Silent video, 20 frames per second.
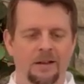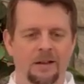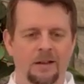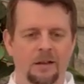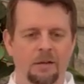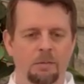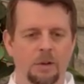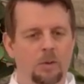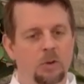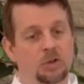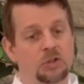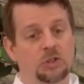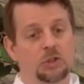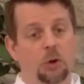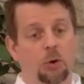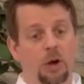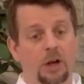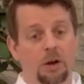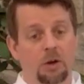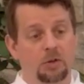Maybe a
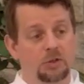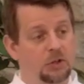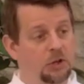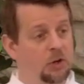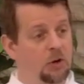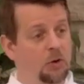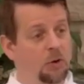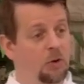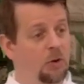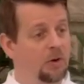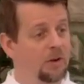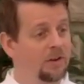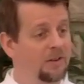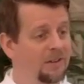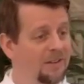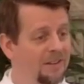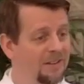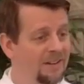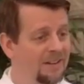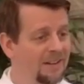story or two
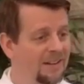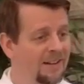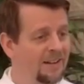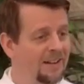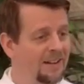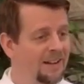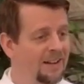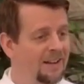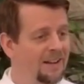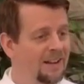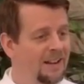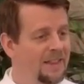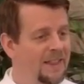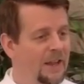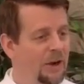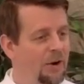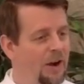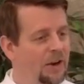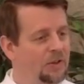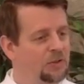that
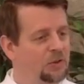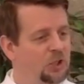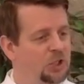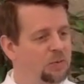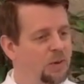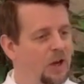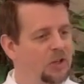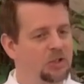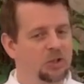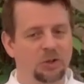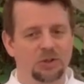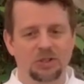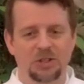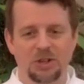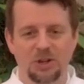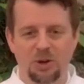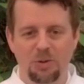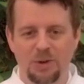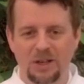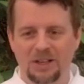are extra special to
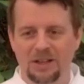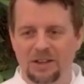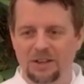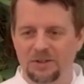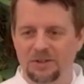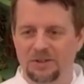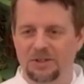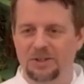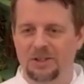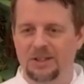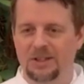you because,